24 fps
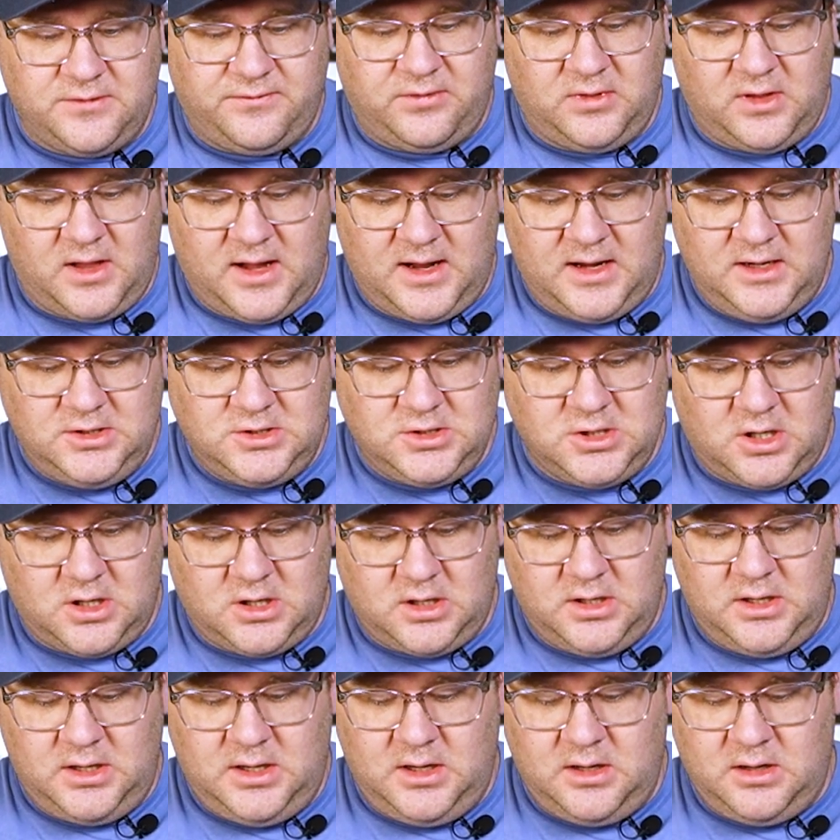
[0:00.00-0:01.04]
fly jar
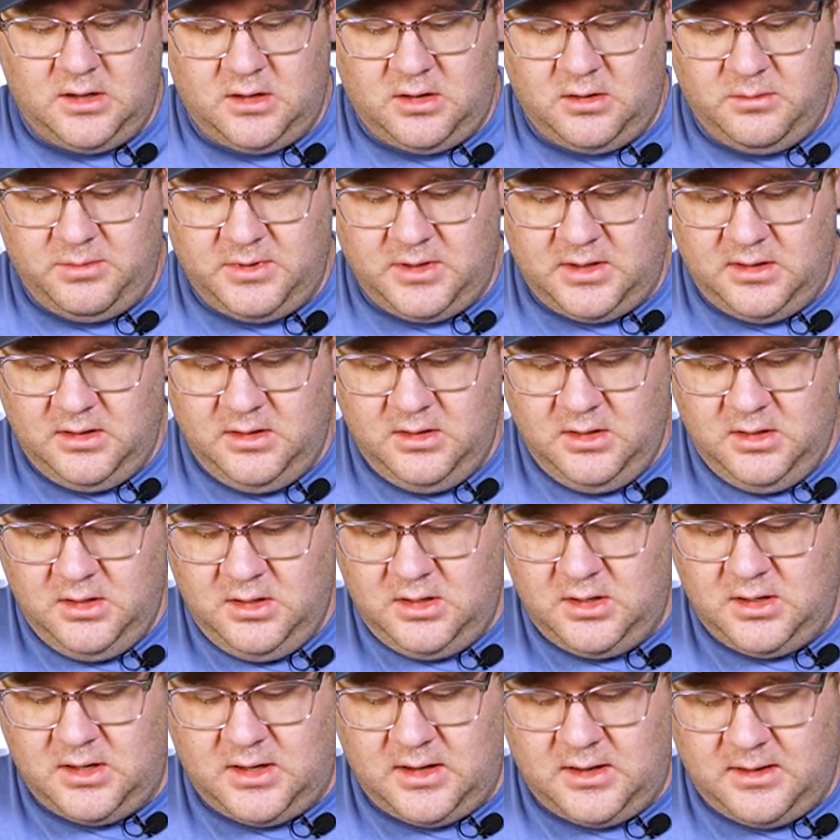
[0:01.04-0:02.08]
here, but
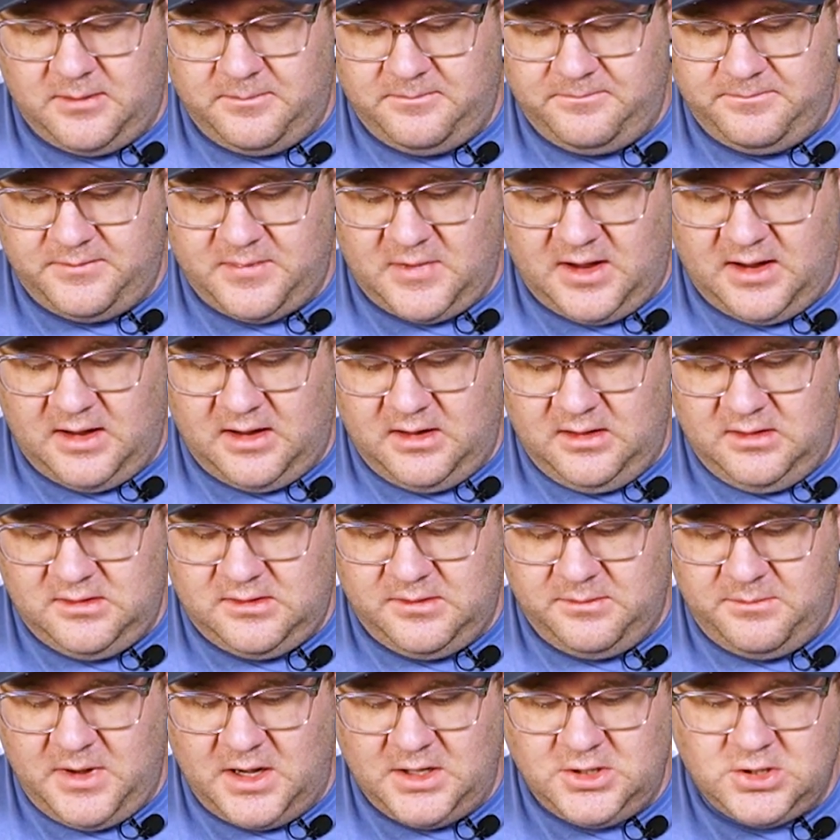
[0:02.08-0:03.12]
to
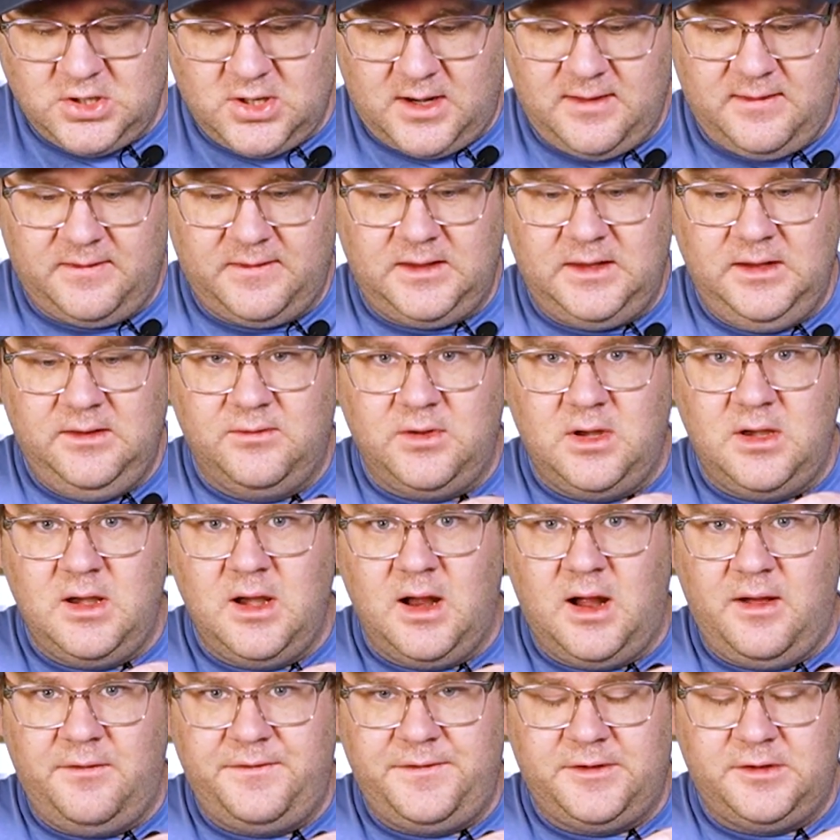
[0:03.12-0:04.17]
make sure I leave
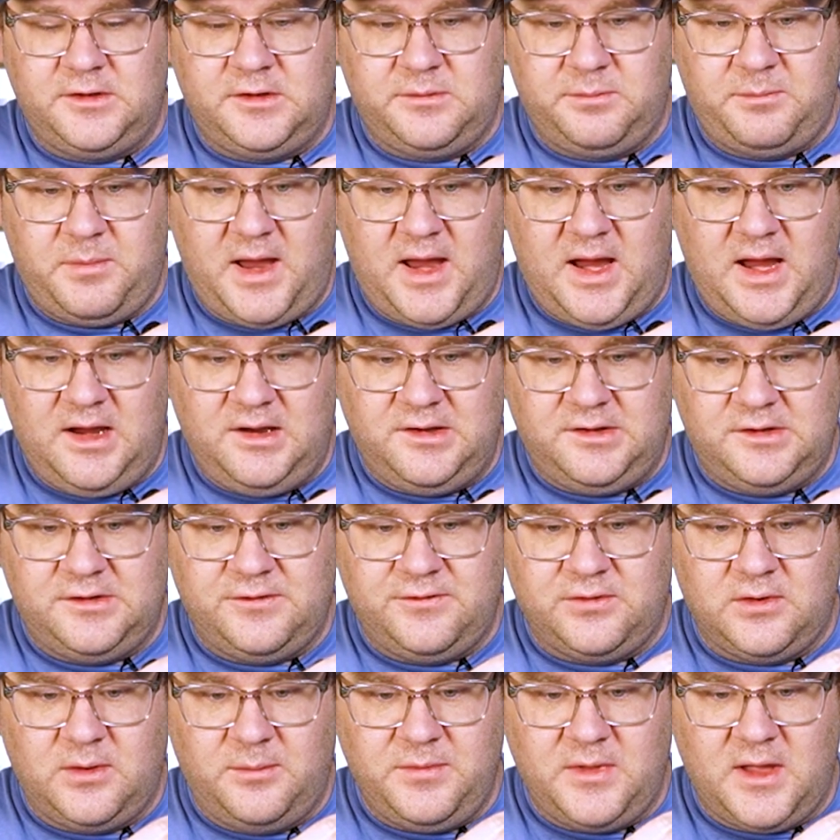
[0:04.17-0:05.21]
enough space
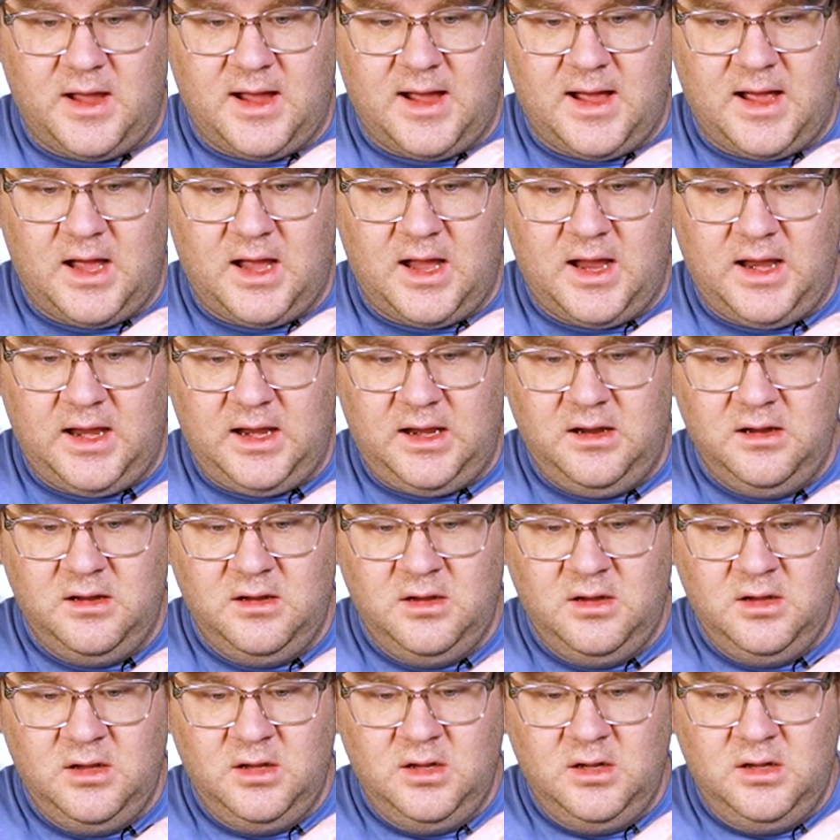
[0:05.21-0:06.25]
from the eye
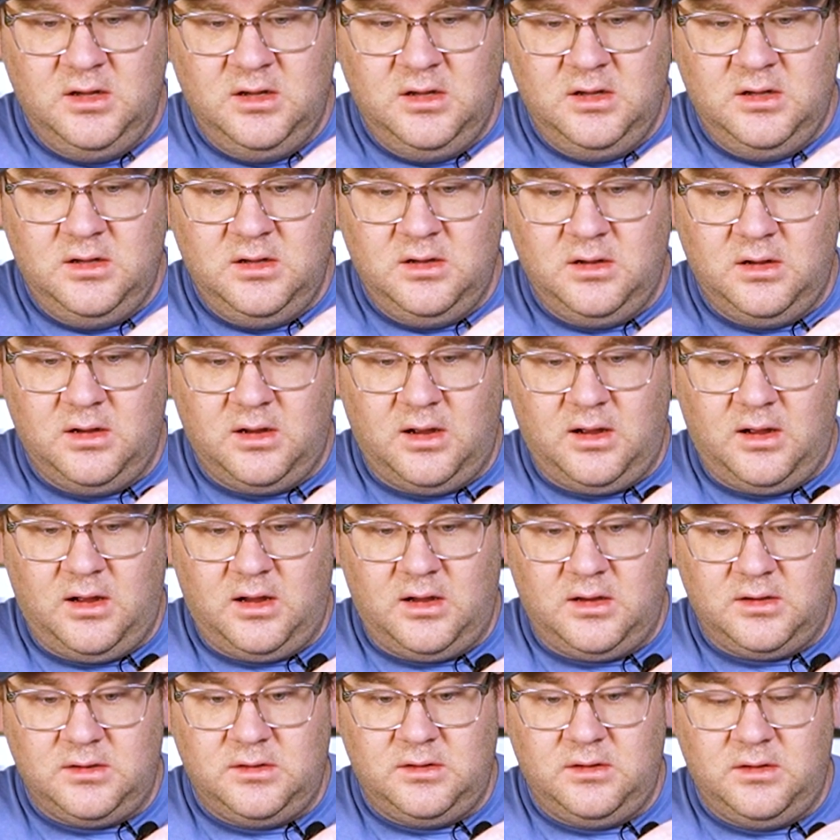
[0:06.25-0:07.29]

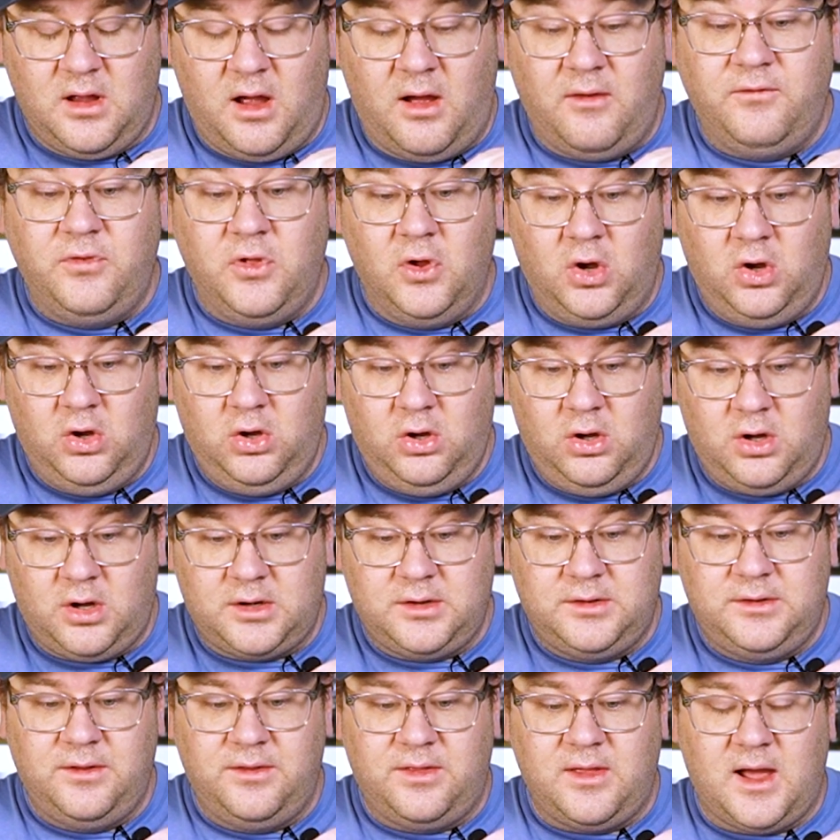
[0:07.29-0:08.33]
of the hook
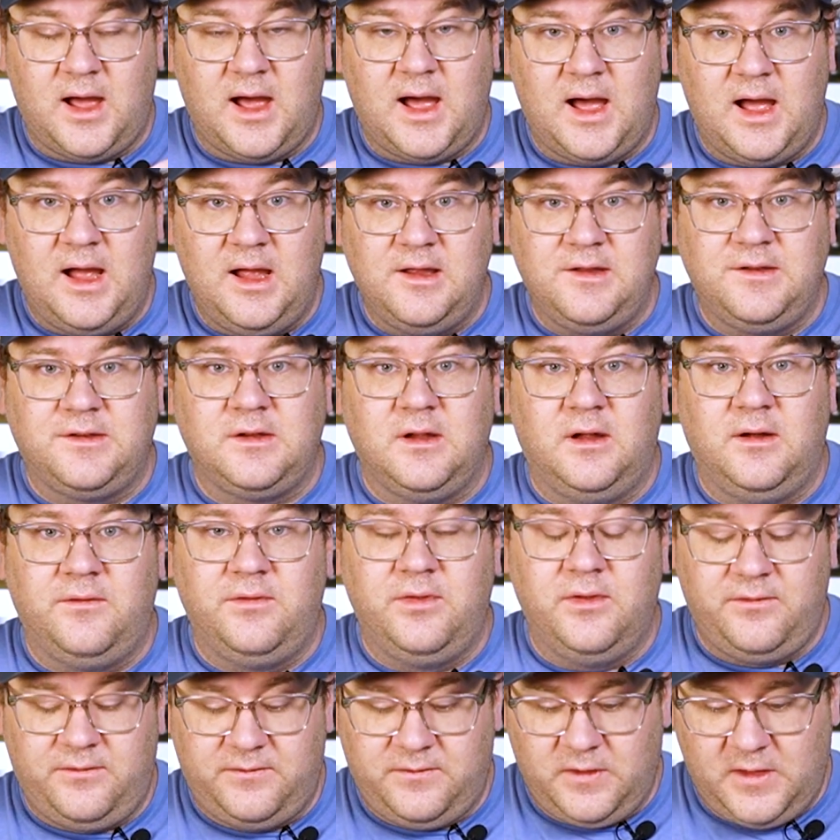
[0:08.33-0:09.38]
to the eyes of
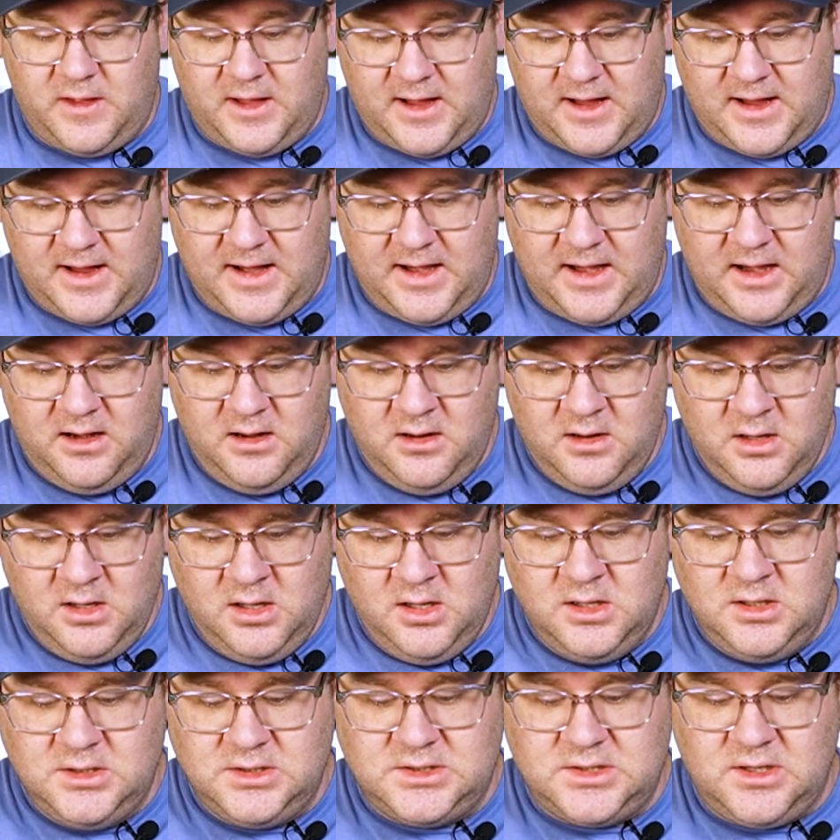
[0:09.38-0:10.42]
the fly,
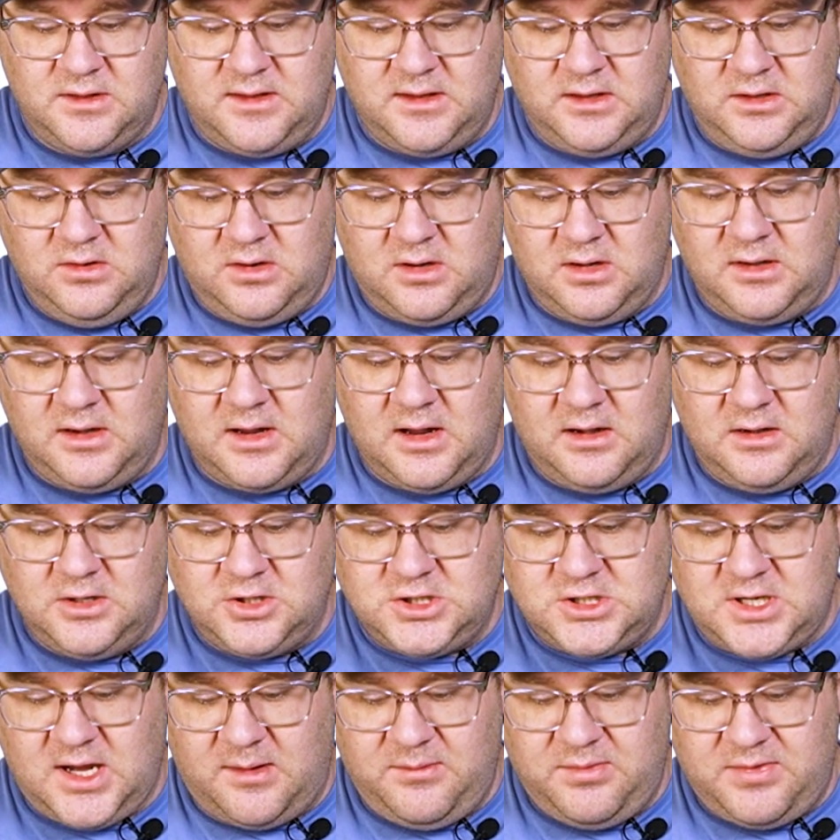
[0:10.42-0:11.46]
so that you can kind of
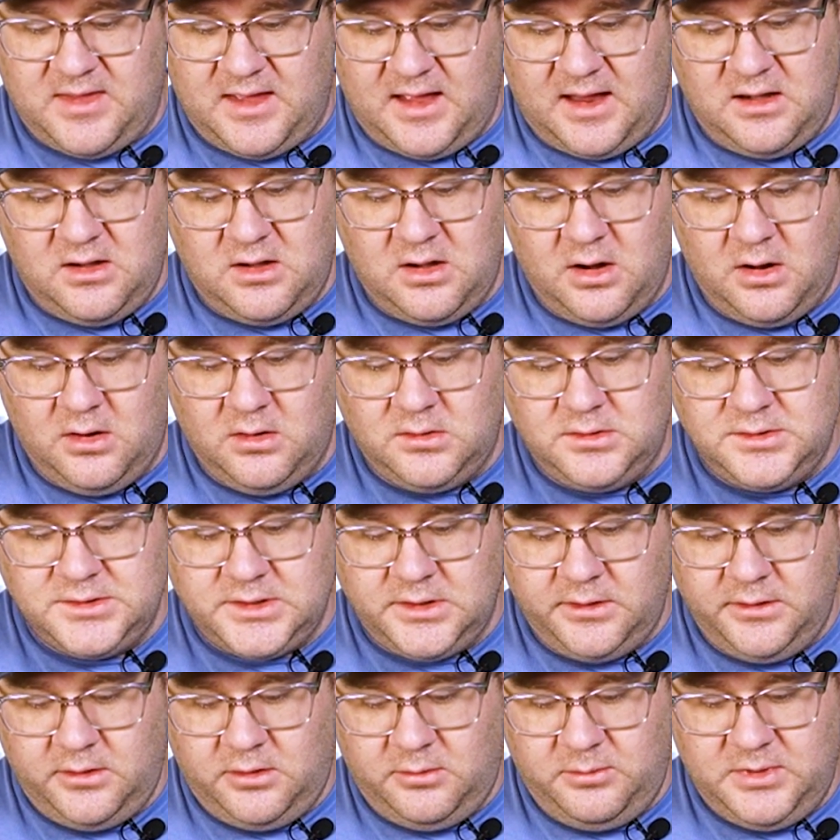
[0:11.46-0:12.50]
shape that nose a
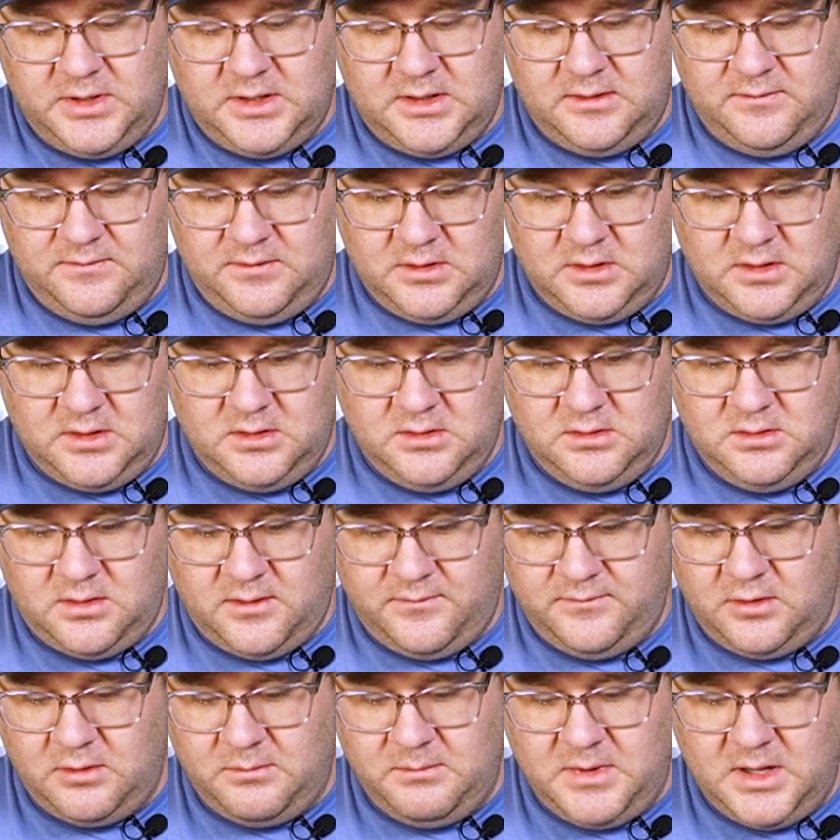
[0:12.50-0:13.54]
little bit of your
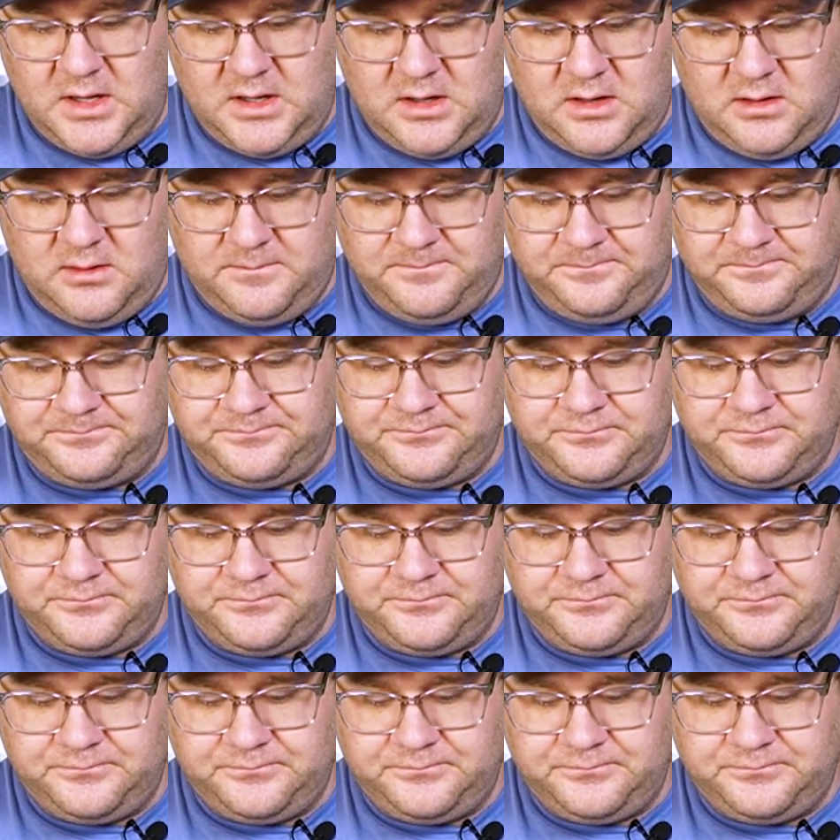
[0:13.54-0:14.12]
minnow,